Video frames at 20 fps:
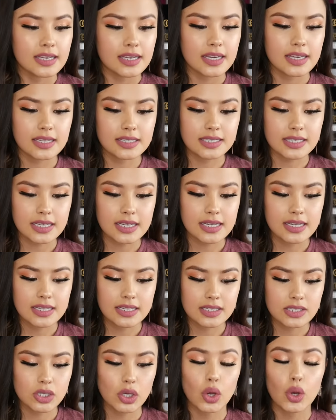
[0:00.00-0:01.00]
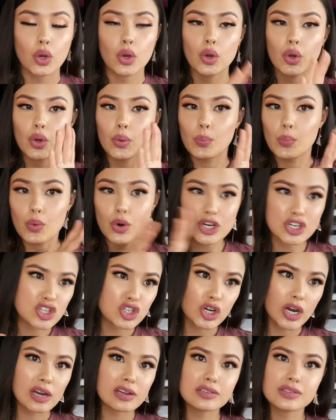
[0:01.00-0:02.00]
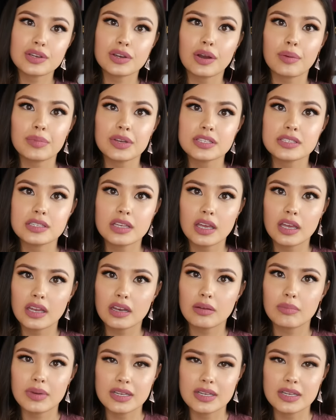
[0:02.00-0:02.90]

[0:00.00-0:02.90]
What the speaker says: It is moisturizing on my skin.